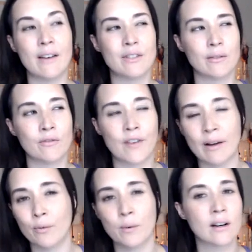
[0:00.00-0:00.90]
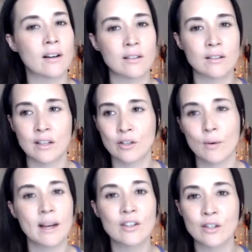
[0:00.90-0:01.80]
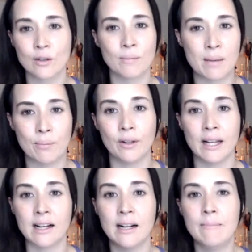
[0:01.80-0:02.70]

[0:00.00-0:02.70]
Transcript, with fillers: to have weird situations with people like